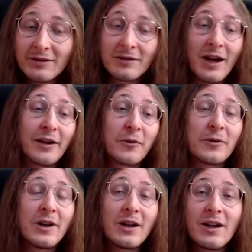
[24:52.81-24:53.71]
kind of
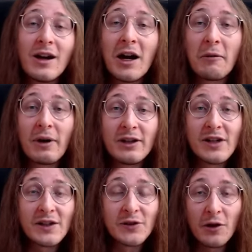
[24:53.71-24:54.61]
how I
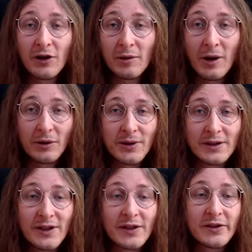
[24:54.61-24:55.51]
just talked about, that
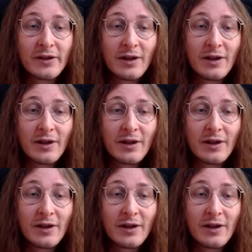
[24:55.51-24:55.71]
she's